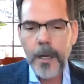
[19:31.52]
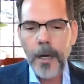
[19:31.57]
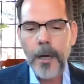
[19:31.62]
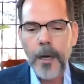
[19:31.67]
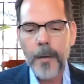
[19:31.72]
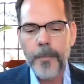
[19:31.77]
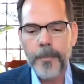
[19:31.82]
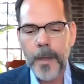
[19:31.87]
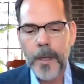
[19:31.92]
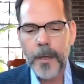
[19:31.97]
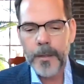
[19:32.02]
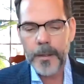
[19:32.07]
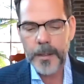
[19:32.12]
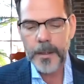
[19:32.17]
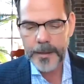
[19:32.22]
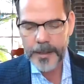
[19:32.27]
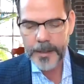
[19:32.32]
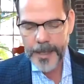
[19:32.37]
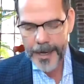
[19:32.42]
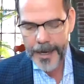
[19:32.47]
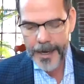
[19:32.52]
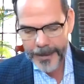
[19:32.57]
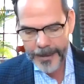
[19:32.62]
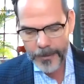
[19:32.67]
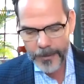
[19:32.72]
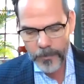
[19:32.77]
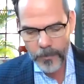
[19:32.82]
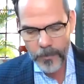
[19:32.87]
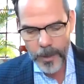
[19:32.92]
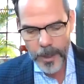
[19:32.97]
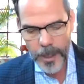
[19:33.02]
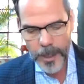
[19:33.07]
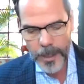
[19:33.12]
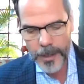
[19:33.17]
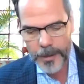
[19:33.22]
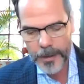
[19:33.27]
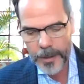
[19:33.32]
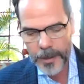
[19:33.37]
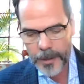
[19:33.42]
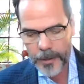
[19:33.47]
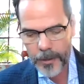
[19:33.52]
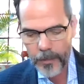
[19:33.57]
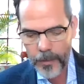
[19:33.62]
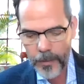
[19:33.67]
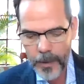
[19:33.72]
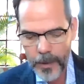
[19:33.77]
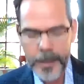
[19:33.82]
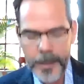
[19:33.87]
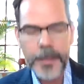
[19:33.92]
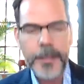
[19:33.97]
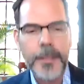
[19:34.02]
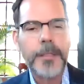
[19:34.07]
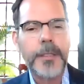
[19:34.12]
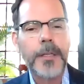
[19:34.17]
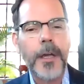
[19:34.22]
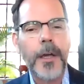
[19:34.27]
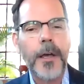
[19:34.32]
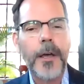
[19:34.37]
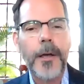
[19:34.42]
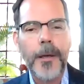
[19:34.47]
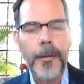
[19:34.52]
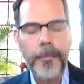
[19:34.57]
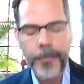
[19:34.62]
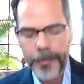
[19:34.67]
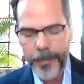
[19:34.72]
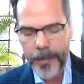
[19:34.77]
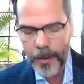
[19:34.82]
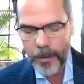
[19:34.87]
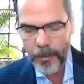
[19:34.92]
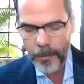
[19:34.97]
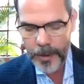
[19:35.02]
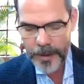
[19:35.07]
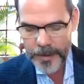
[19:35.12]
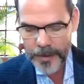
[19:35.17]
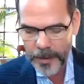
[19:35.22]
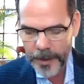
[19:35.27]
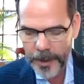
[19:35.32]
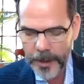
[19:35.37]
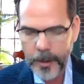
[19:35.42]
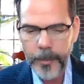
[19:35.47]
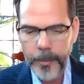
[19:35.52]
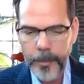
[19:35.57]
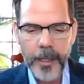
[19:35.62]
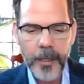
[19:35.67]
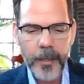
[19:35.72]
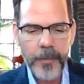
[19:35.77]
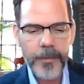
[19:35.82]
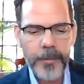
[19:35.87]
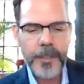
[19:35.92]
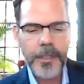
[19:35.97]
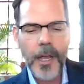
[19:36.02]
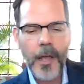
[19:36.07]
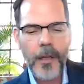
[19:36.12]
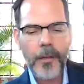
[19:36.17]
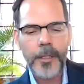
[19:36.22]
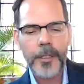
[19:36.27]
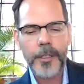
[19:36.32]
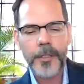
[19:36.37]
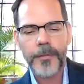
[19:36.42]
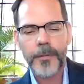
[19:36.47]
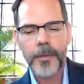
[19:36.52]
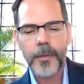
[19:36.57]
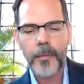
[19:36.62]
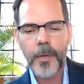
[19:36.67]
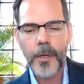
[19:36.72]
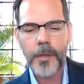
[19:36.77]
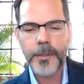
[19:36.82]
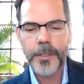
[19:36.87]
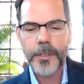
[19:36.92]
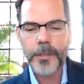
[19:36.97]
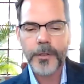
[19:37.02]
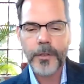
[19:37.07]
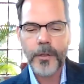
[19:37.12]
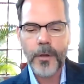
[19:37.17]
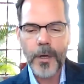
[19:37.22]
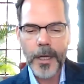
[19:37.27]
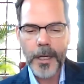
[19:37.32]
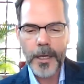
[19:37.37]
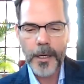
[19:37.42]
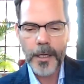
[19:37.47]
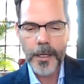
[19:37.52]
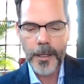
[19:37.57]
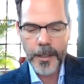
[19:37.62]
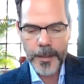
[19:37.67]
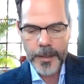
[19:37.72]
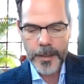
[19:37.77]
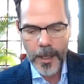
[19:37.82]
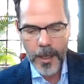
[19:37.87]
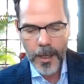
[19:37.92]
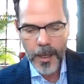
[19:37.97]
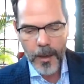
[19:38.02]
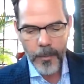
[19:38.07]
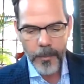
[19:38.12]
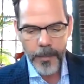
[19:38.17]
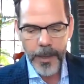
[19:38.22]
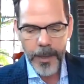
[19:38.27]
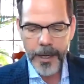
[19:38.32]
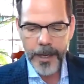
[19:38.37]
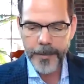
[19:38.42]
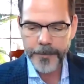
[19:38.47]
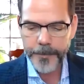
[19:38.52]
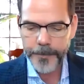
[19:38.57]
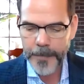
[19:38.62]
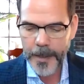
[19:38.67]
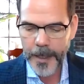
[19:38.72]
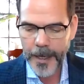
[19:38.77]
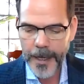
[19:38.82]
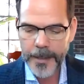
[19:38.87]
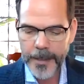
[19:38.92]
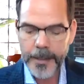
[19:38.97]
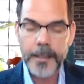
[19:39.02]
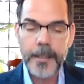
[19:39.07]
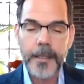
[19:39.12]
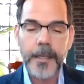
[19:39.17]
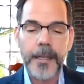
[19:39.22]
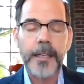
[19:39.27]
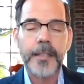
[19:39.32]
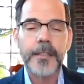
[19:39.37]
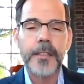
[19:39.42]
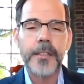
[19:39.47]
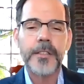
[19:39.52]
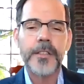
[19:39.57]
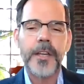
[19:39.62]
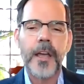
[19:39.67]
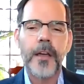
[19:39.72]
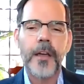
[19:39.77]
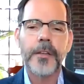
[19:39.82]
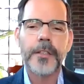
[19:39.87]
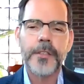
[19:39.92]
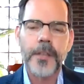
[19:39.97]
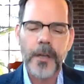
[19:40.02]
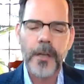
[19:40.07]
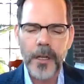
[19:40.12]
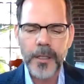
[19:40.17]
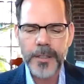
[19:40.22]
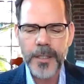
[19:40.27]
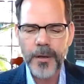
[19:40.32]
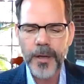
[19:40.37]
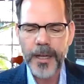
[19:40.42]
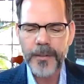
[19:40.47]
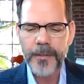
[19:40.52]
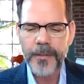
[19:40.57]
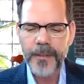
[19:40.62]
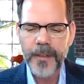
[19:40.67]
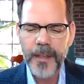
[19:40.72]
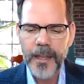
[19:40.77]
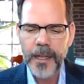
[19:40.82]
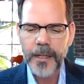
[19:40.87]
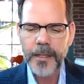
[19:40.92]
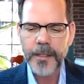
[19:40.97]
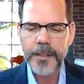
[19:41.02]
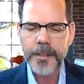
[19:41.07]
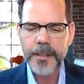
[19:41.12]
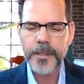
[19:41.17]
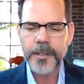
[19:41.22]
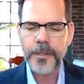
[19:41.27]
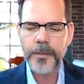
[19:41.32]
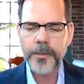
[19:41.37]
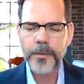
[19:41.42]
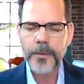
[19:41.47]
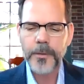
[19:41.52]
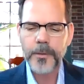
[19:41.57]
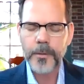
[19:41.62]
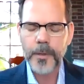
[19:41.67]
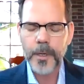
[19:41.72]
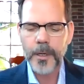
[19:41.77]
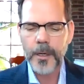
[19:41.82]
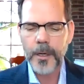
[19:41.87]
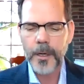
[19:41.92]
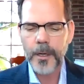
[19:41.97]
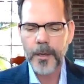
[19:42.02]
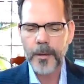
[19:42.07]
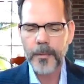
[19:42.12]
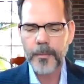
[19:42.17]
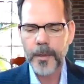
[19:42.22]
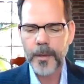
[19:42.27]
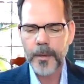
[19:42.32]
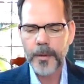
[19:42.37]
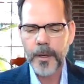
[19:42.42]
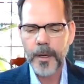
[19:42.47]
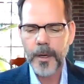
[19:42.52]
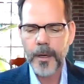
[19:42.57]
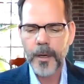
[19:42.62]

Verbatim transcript: Um, the second one was um, was a little bit of a challenge for most lawyers, but and it, it's a challenge also, I think, to um,